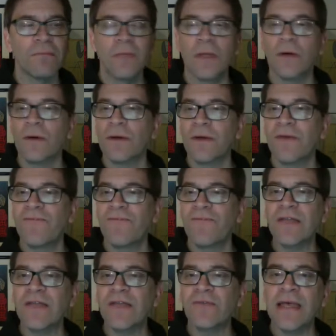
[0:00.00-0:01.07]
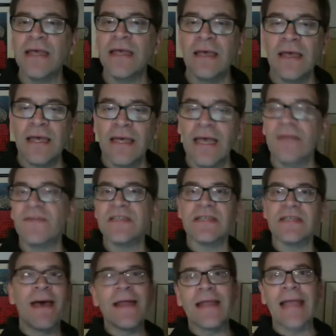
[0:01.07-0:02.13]
effectively kind of
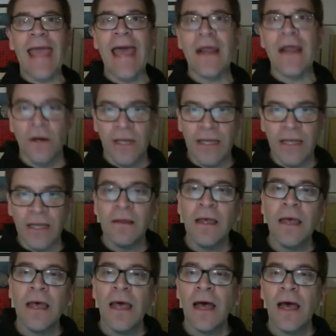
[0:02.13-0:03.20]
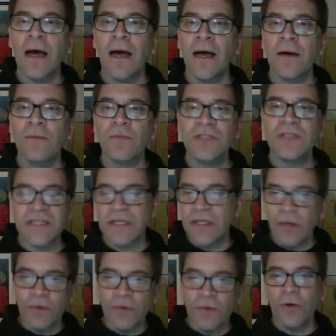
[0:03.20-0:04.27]
semantic anarchy, which is,
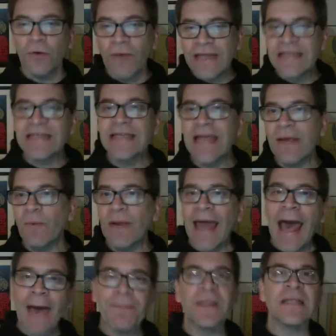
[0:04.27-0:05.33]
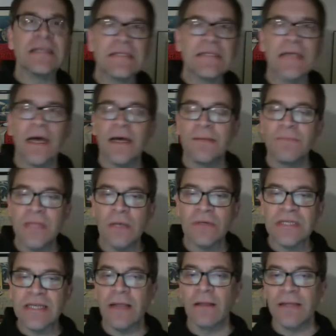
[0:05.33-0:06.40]
to a great extent what happens,
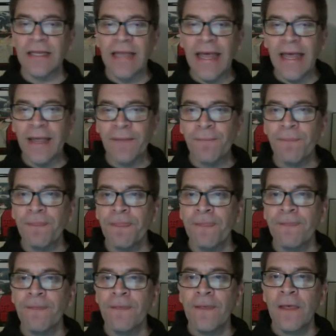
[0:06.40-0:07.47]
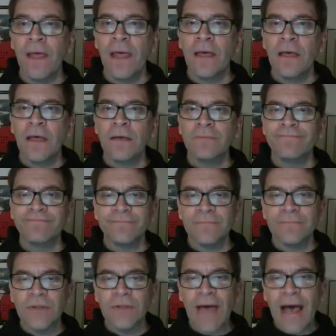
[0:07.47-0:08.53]
still today.
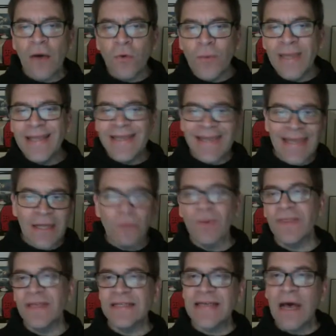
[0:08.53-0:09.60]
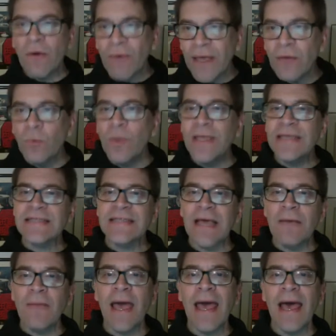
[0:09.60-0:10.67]
So how do we deal with this? How can we
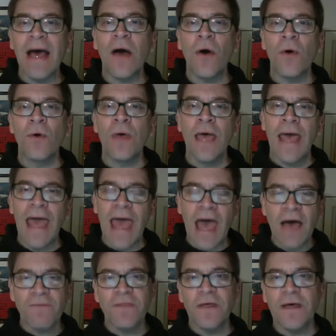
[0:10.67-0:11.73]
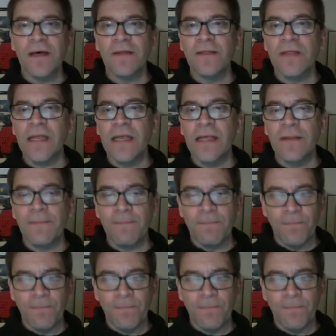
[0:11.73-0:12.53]
somehow have the